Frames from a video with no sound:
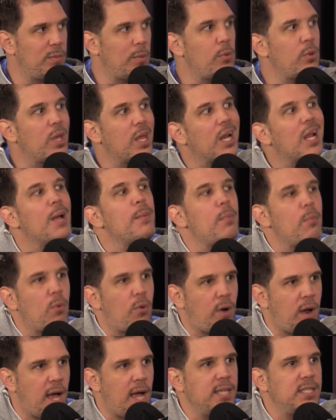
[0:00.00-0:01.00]
Maybe we'll get a couple
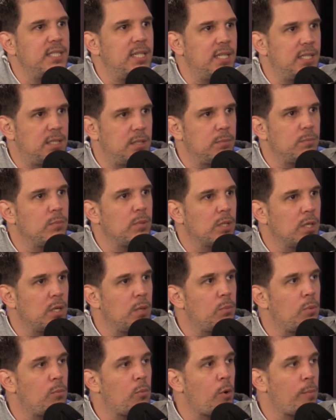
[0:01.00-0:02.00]
more eyes and it's a
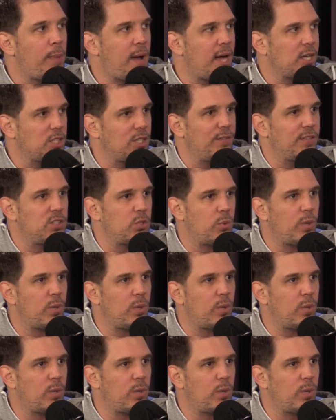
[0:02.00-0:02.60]
little bit more box office,